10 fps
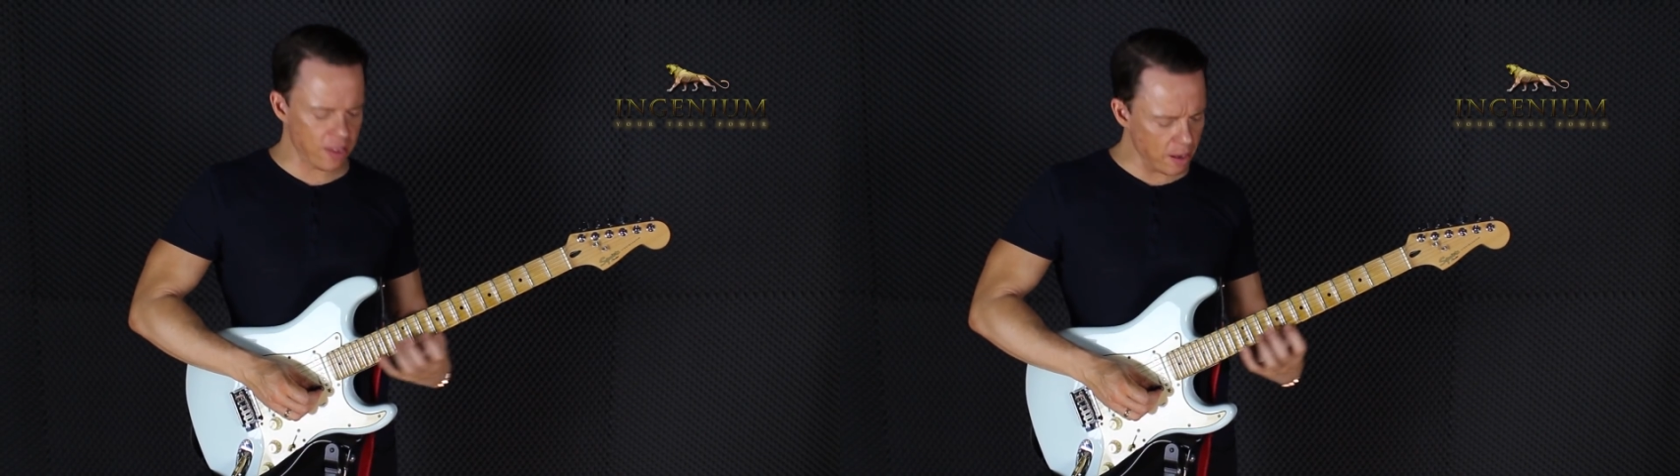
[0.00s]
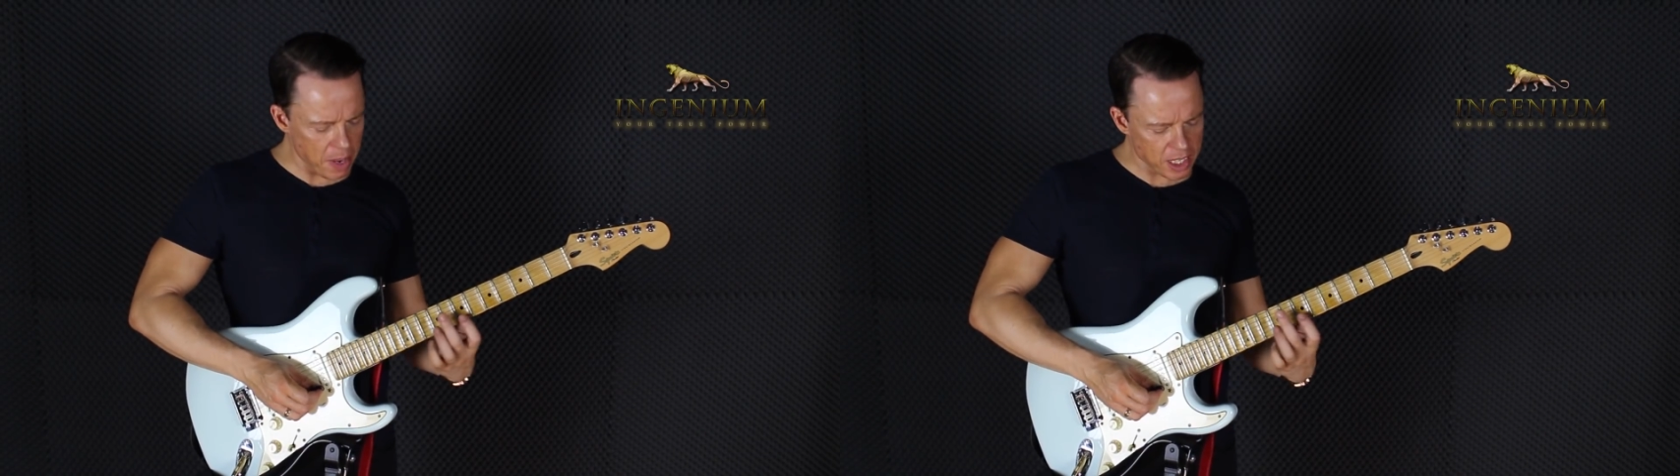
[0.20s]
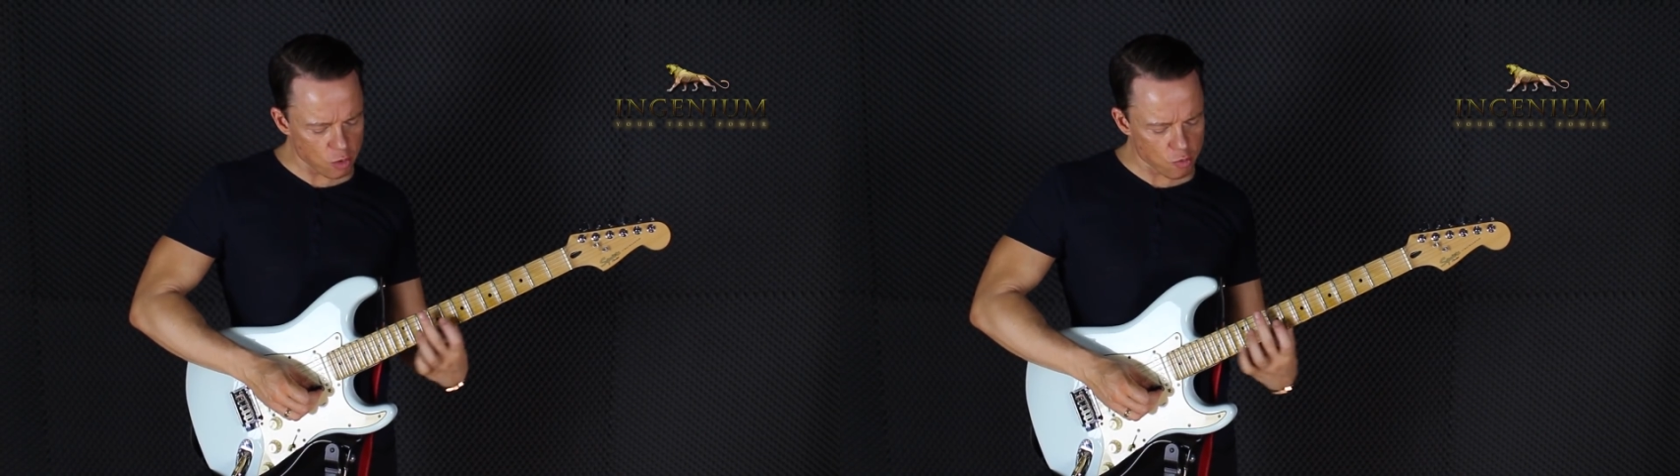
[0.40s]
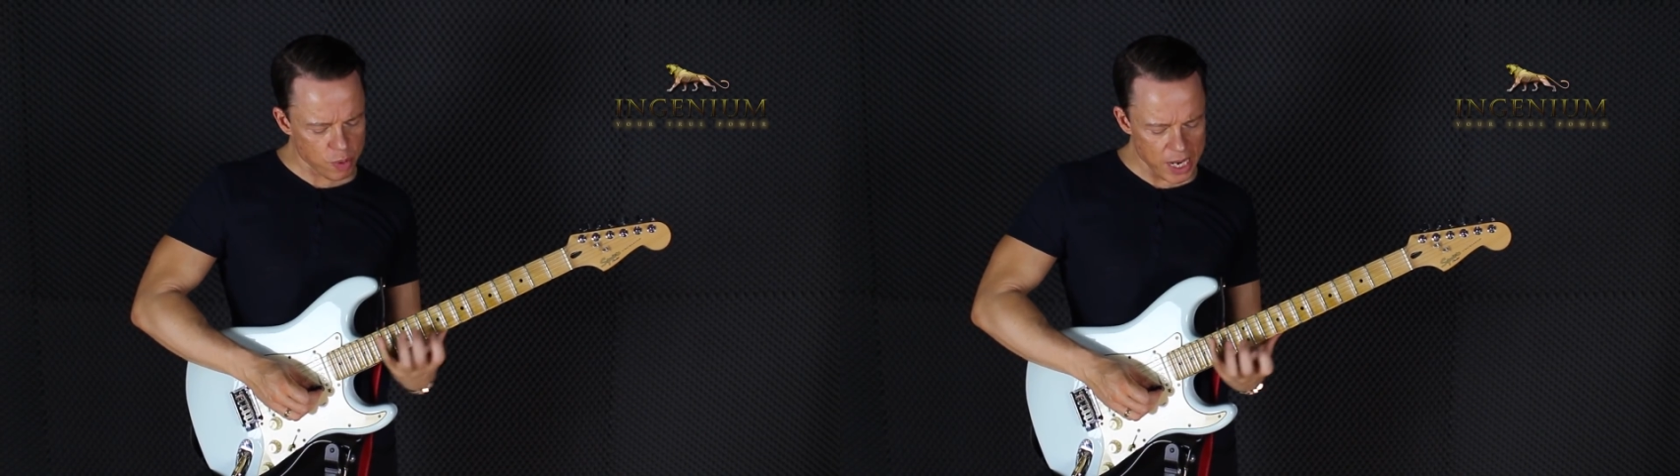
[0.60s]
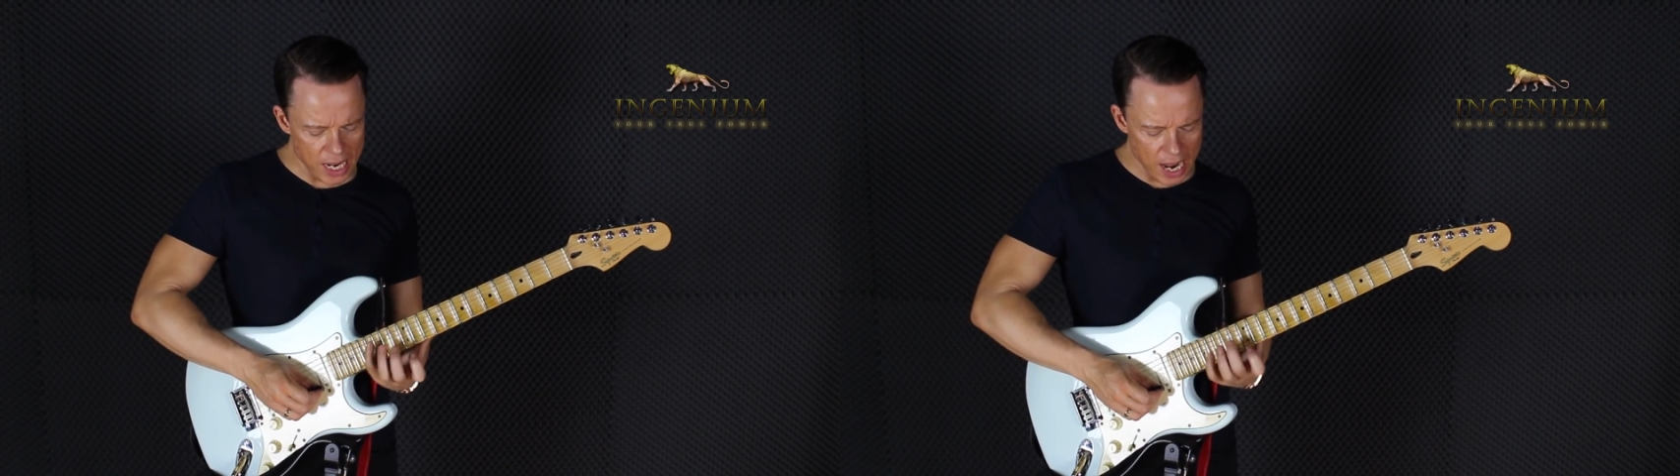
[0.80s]
That makes it
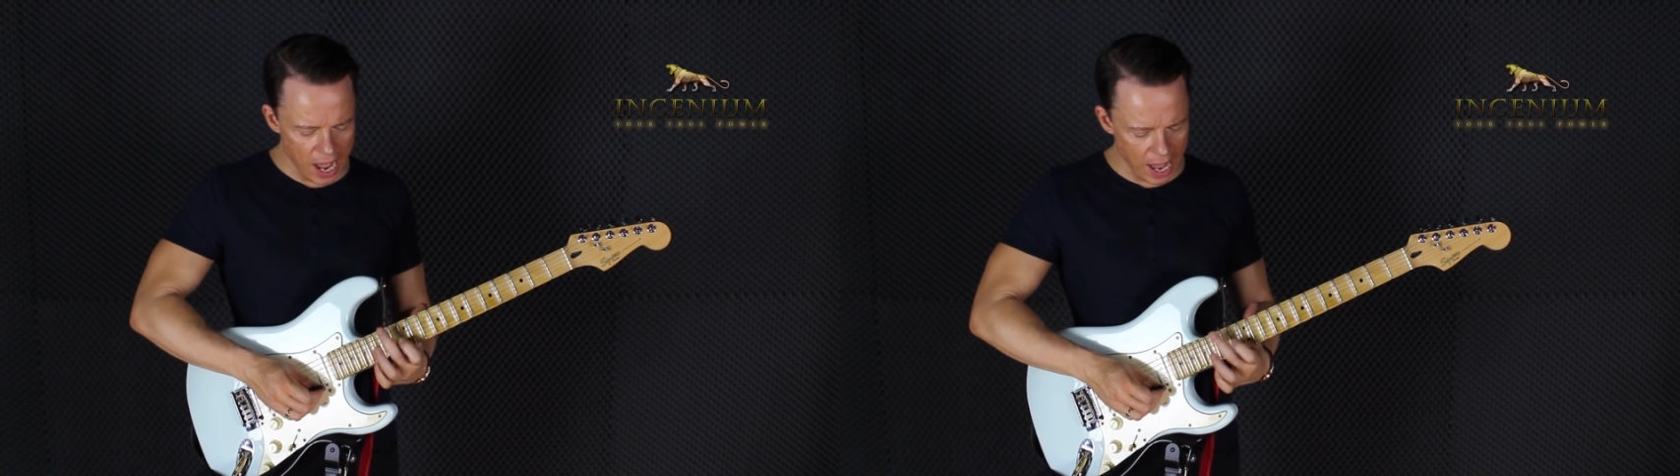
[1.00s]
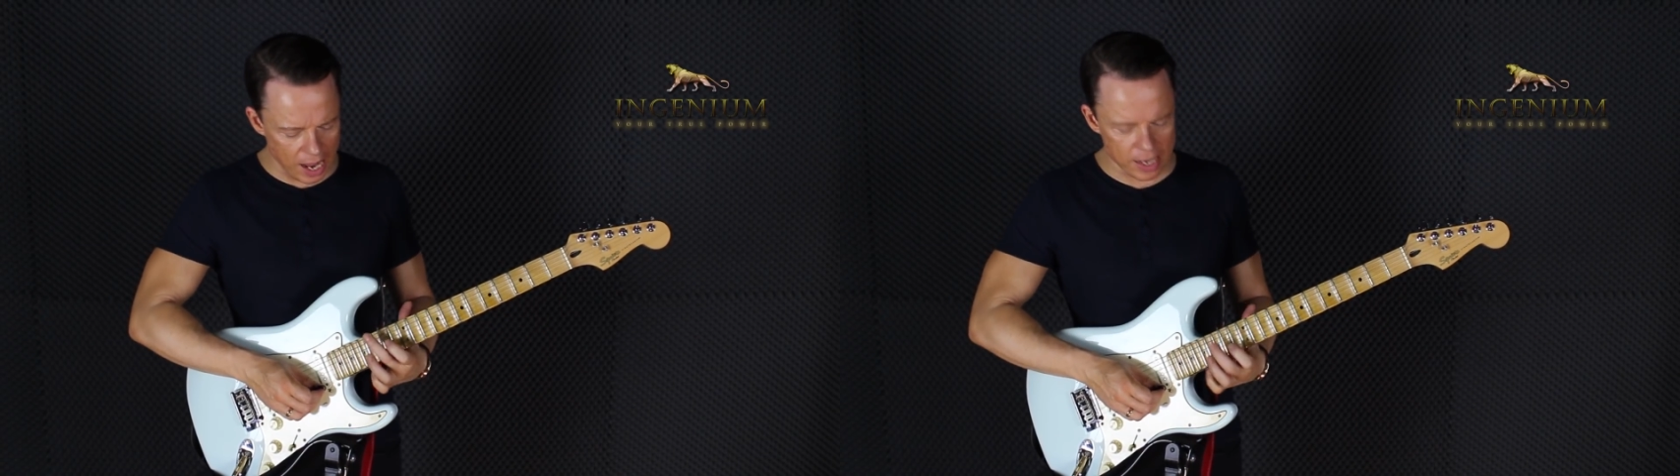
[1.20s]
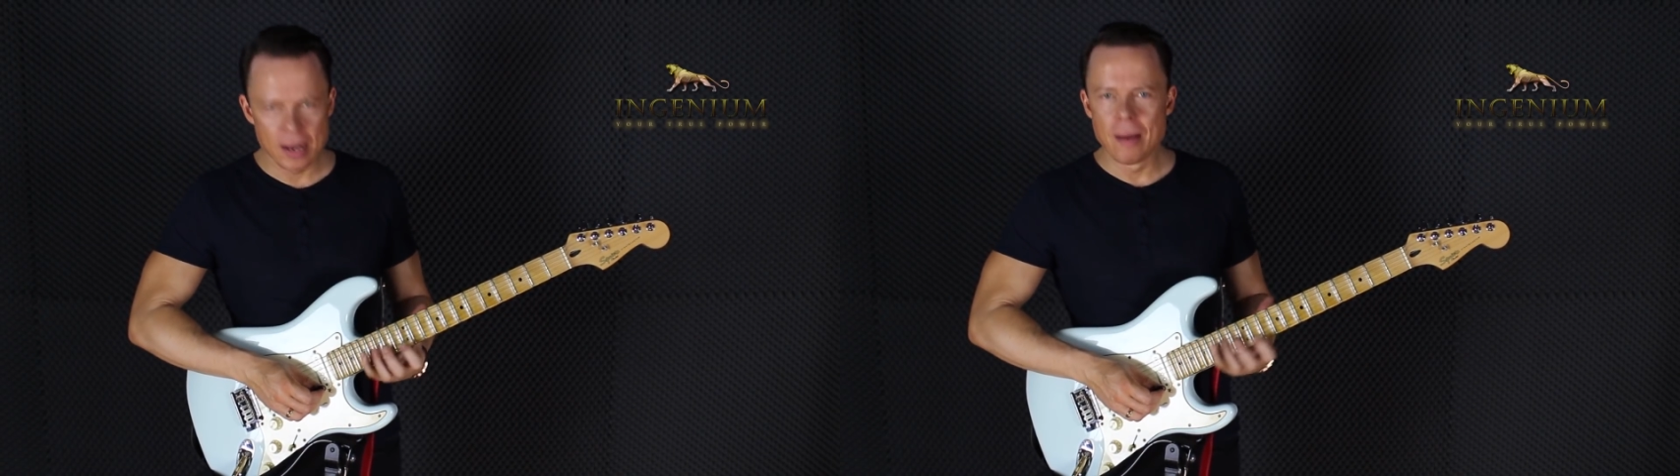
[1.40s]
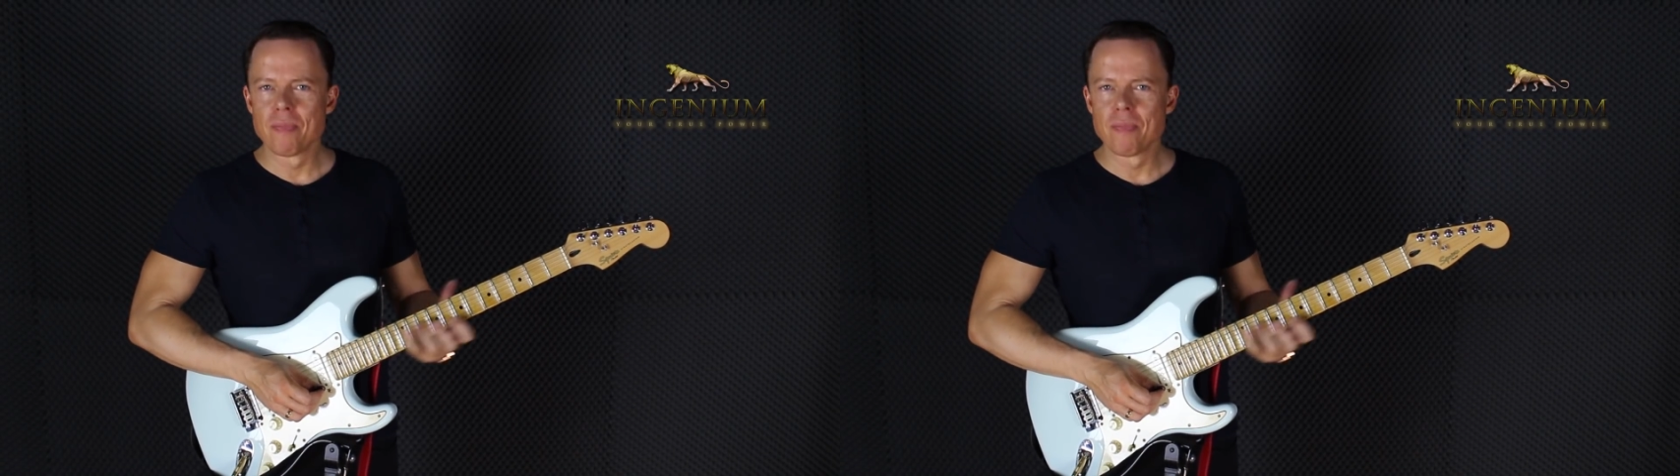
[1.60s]
really hard